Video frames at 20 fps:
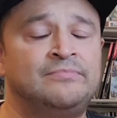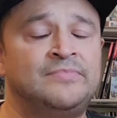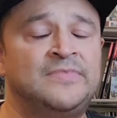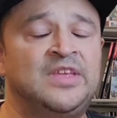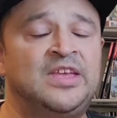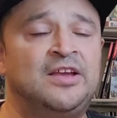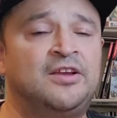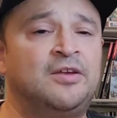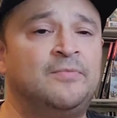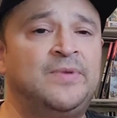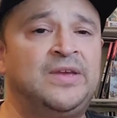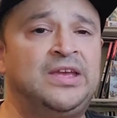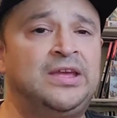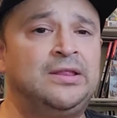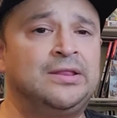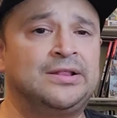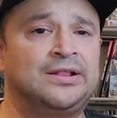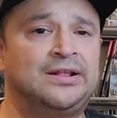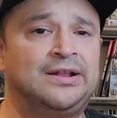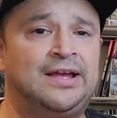it could be
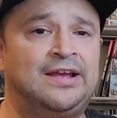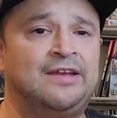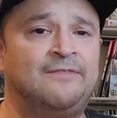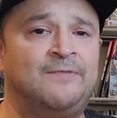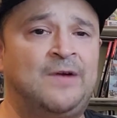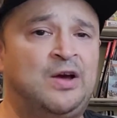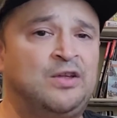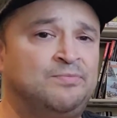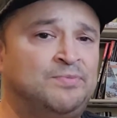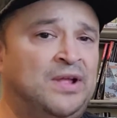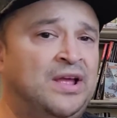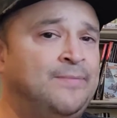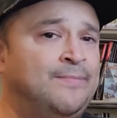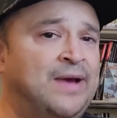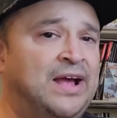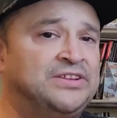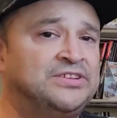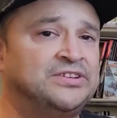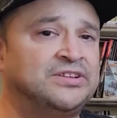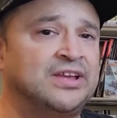easily like if I was playing
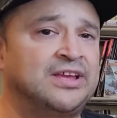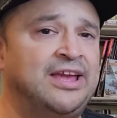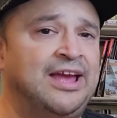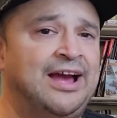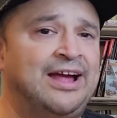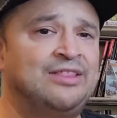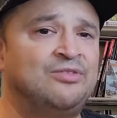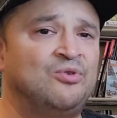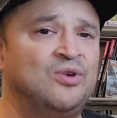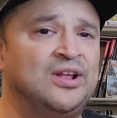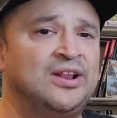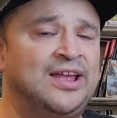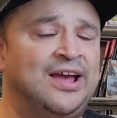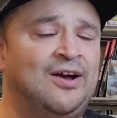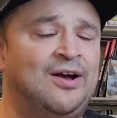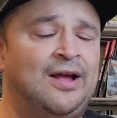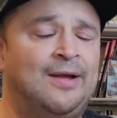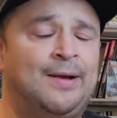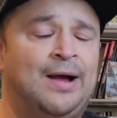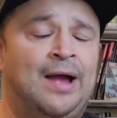Magic the Gathering.
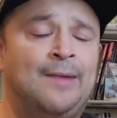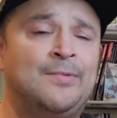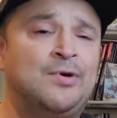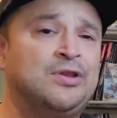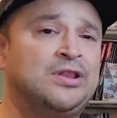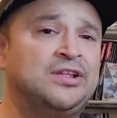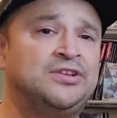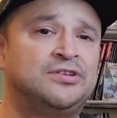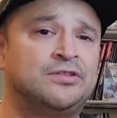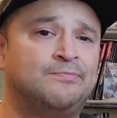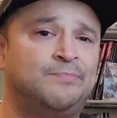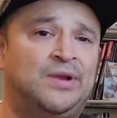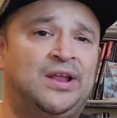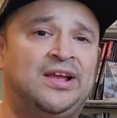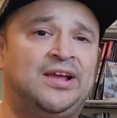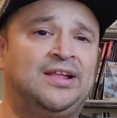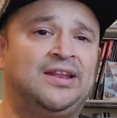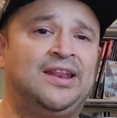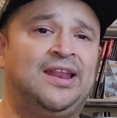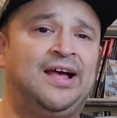Now, I mostly just play
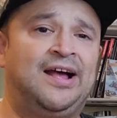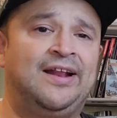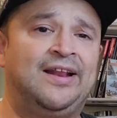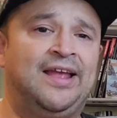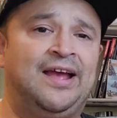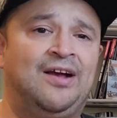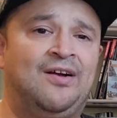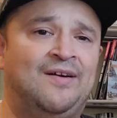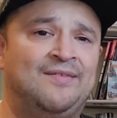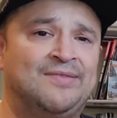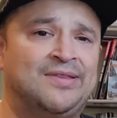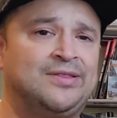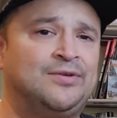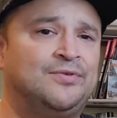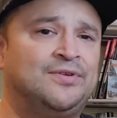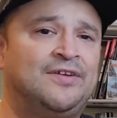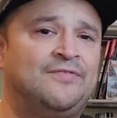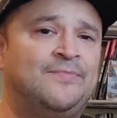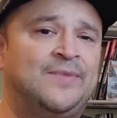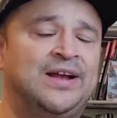online now. I've sold
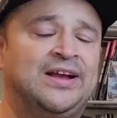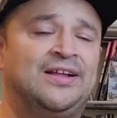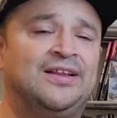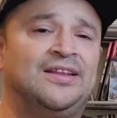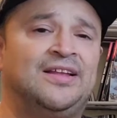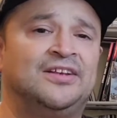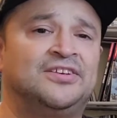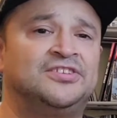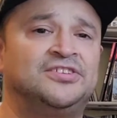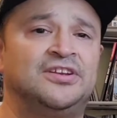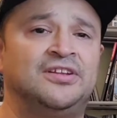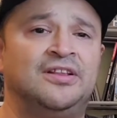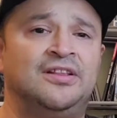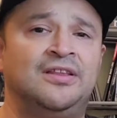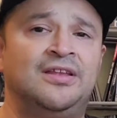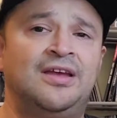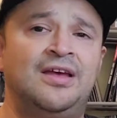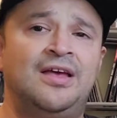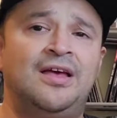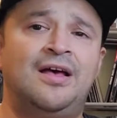off my collection.
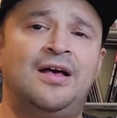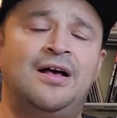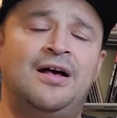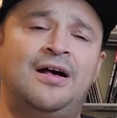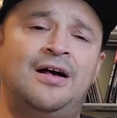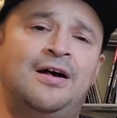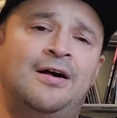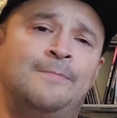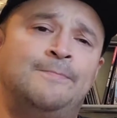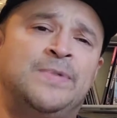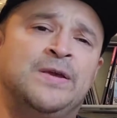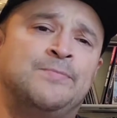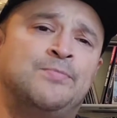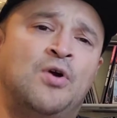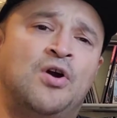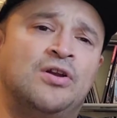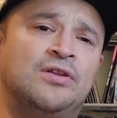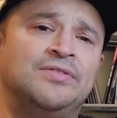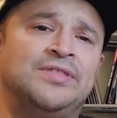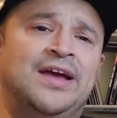Big
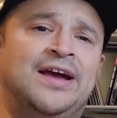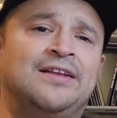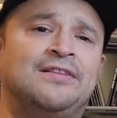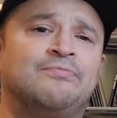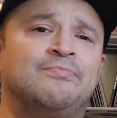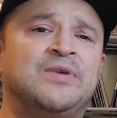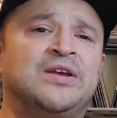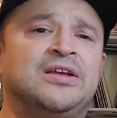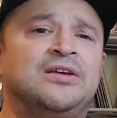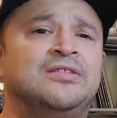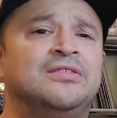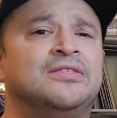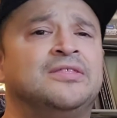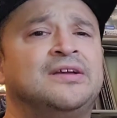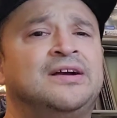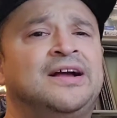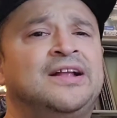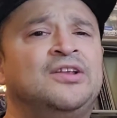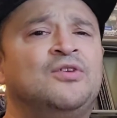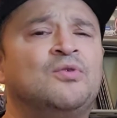part of that's because
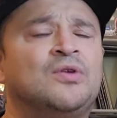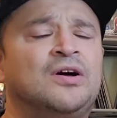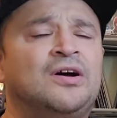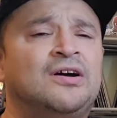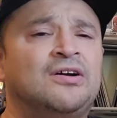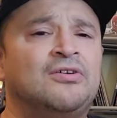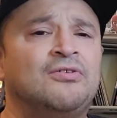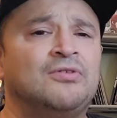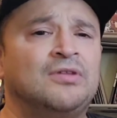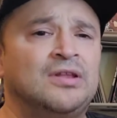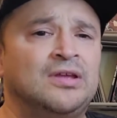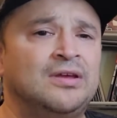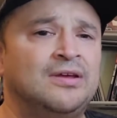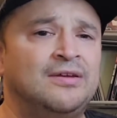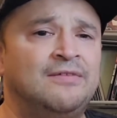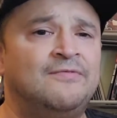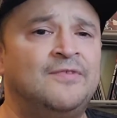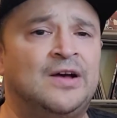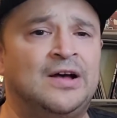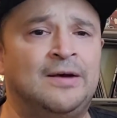I no longer
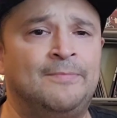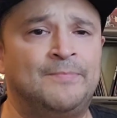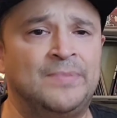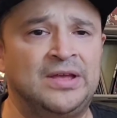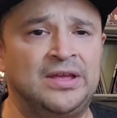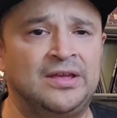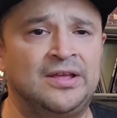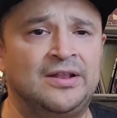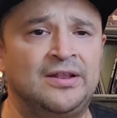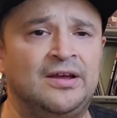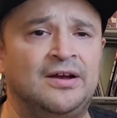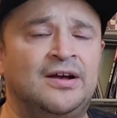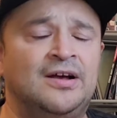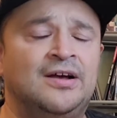live up in